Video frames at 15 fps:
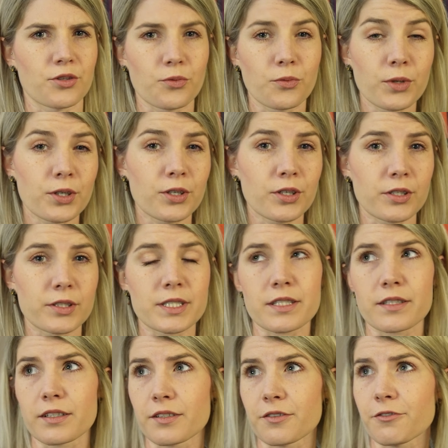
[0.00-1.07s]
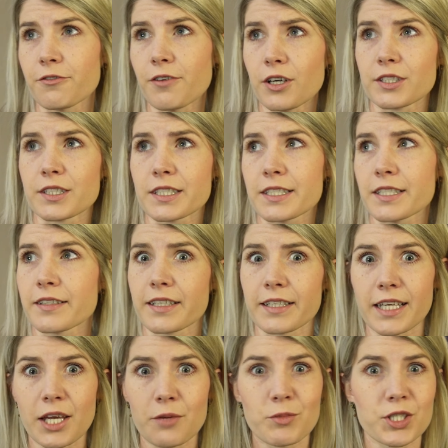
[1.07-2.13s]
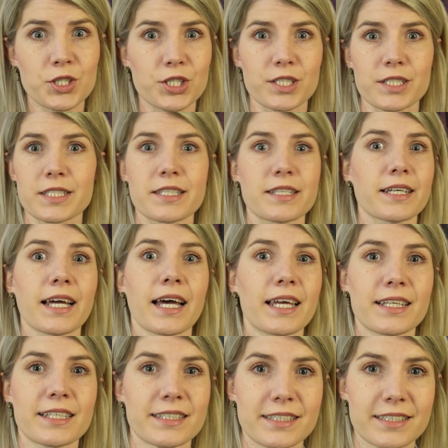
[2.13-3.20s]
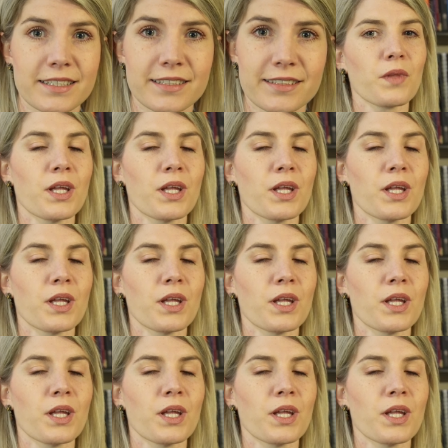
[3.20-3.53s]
the words, the font, the images, the colors.